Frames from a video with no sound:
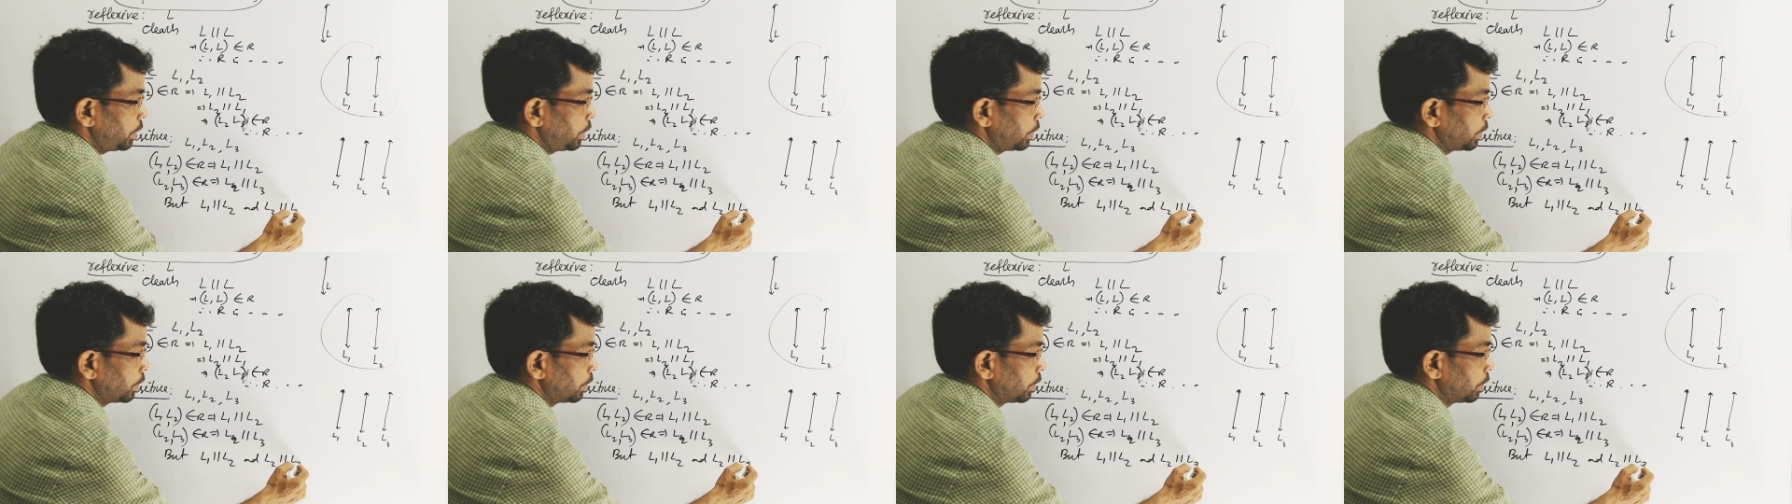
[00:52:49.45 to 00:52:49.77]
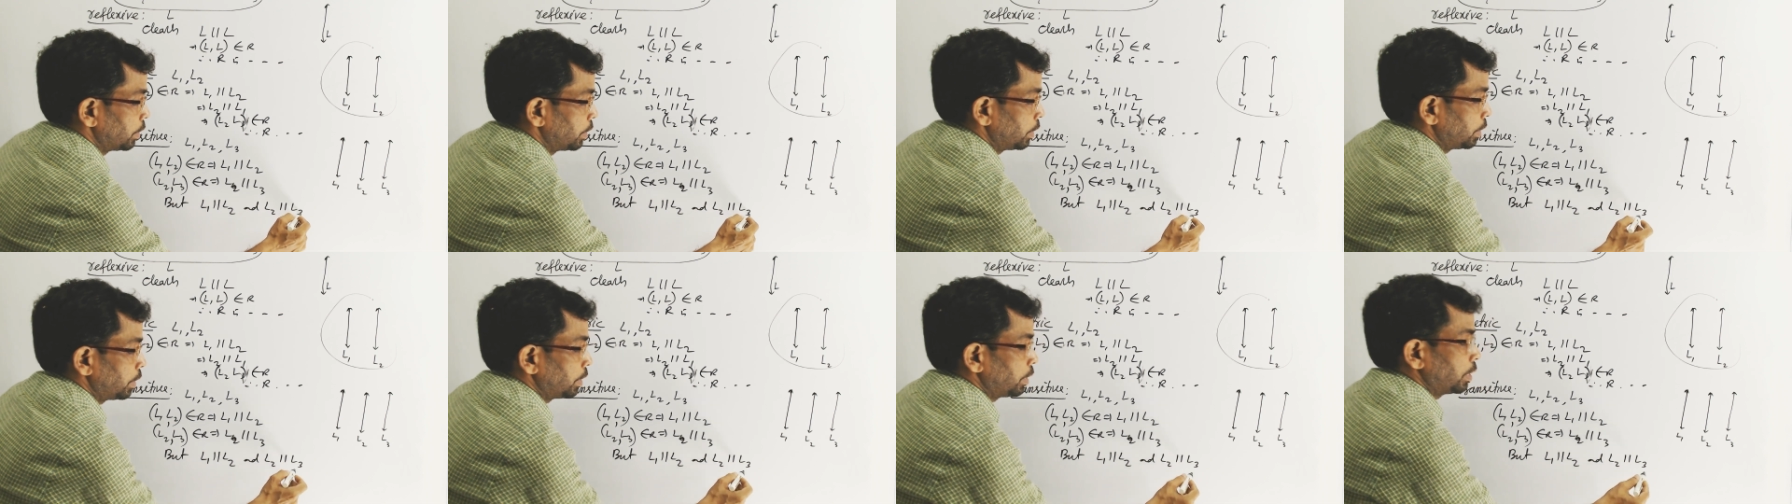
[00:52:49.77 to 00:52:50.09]
We
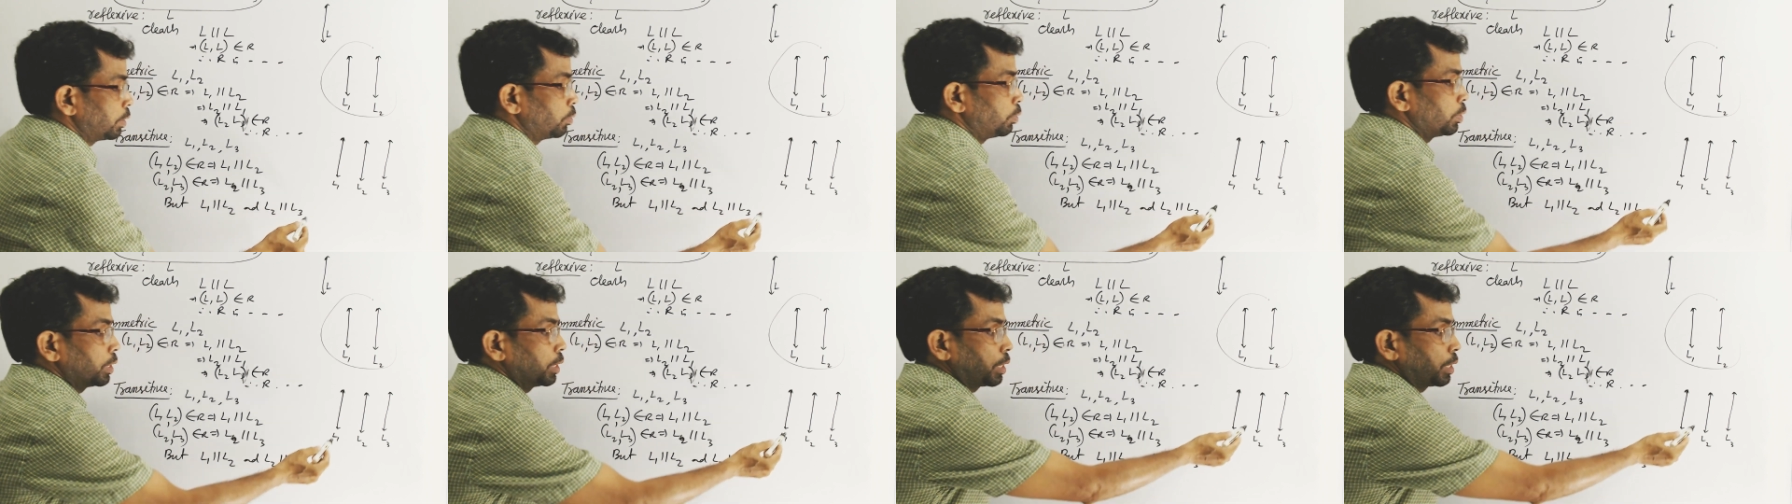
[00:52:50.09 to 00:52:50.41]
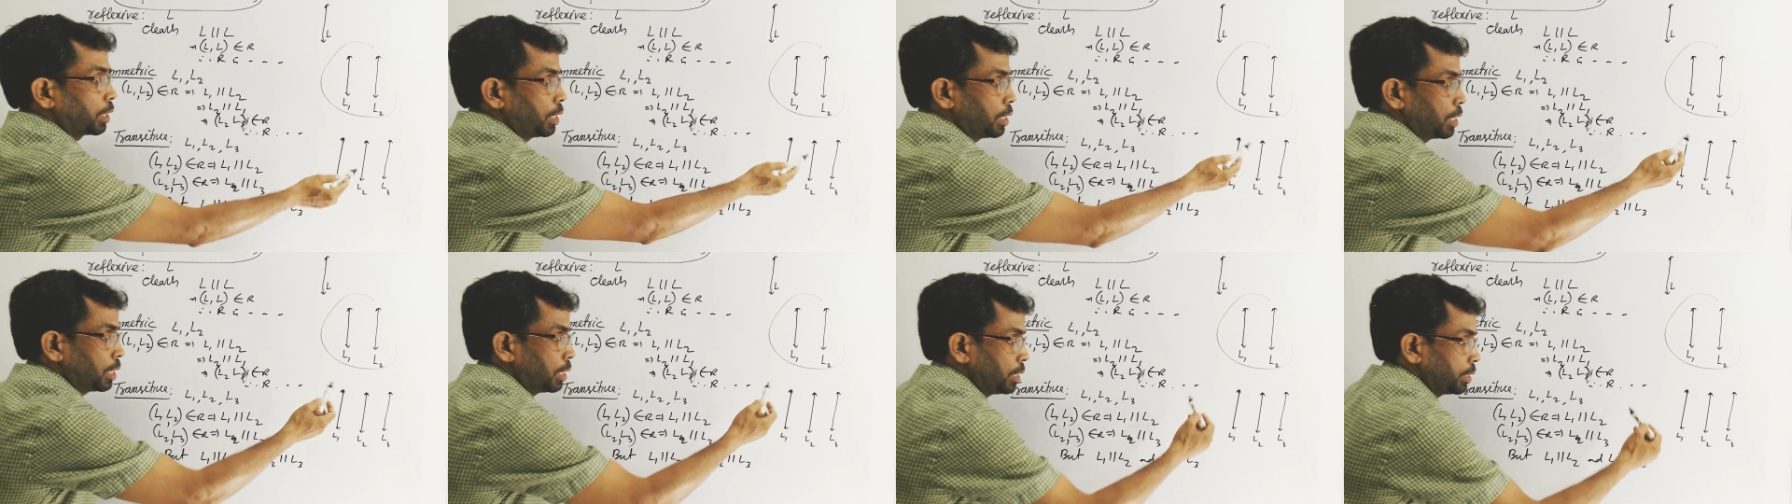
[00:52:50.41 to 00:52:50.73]
can clearly see in
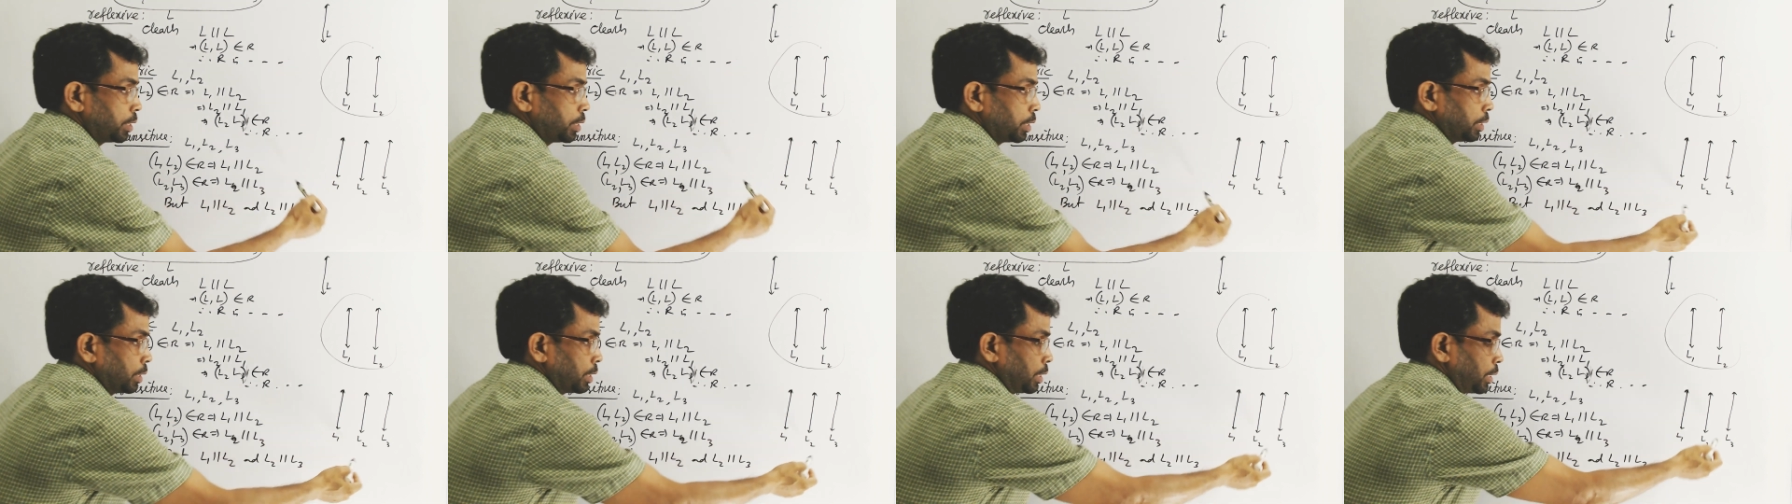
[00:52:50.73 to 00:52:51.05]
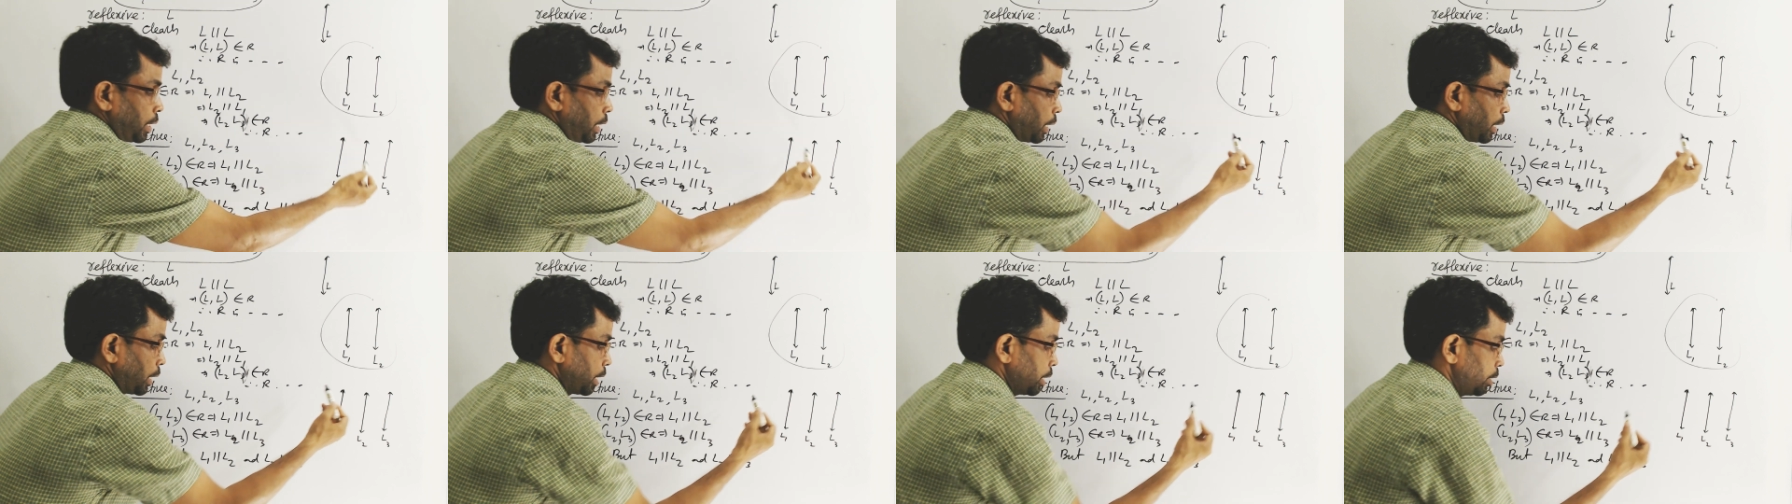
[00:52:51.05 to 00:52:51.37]
the diagram,
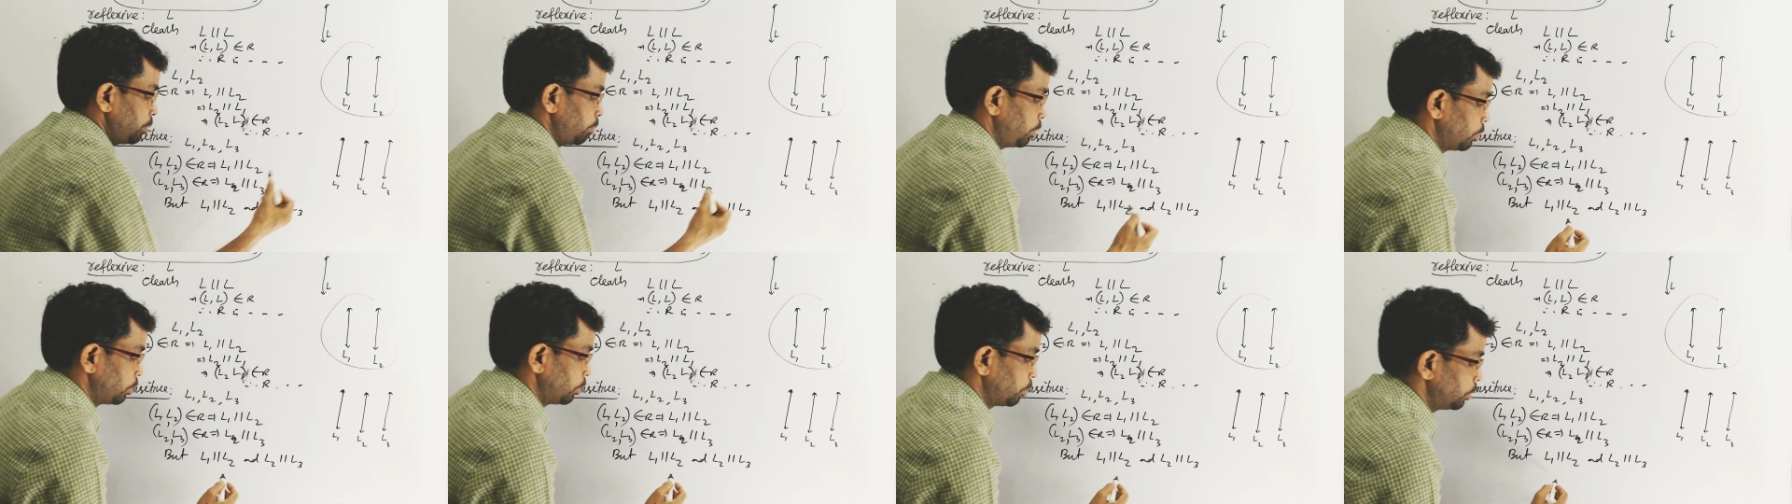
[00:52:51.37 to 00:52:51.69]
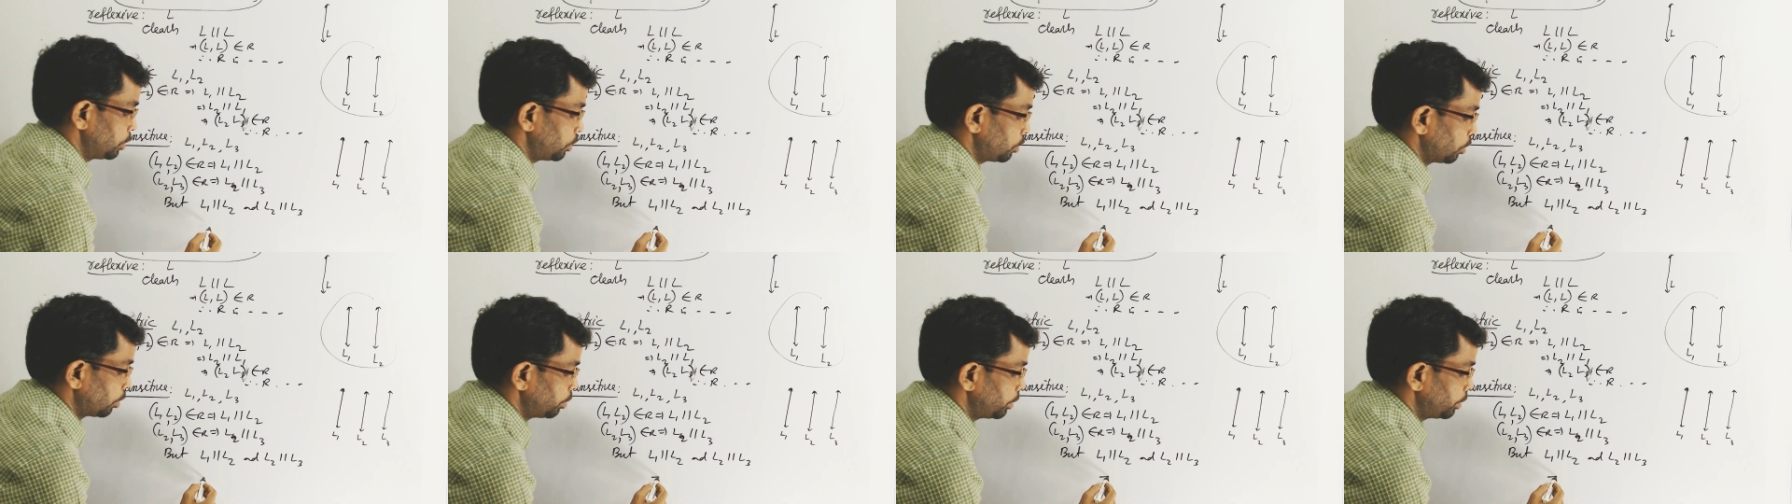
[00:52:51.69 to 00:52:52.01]
which
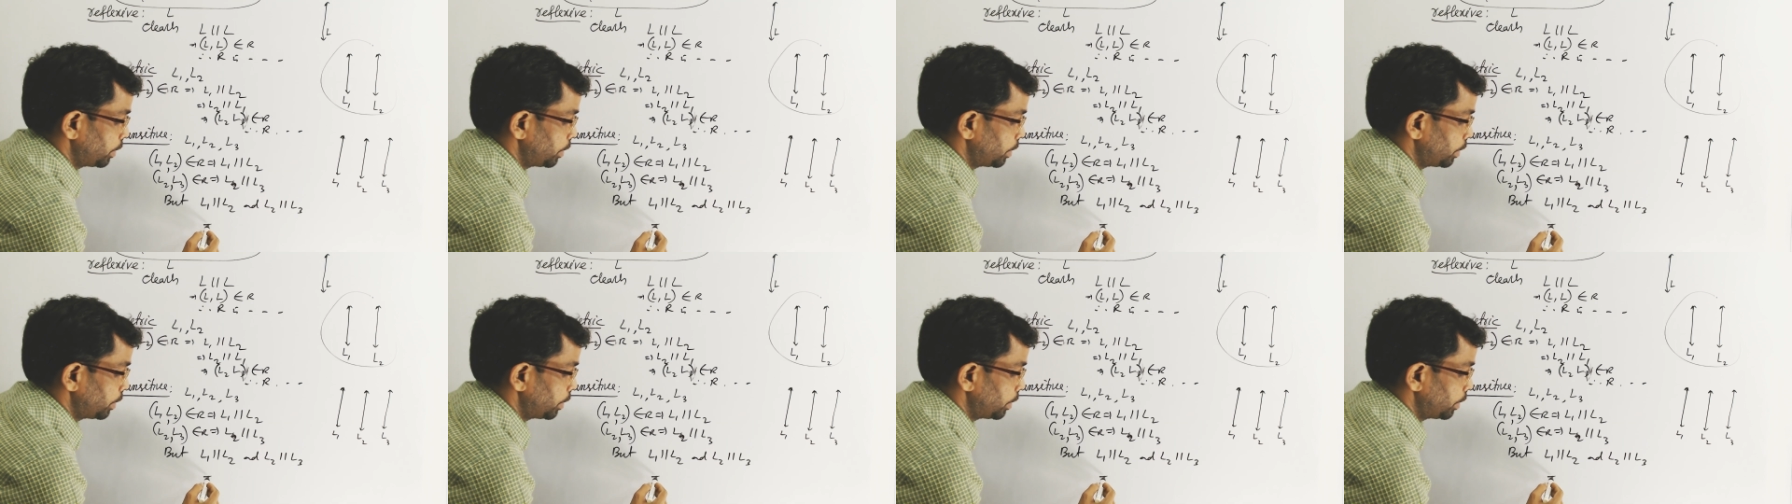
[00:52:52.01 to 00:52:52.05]
obviously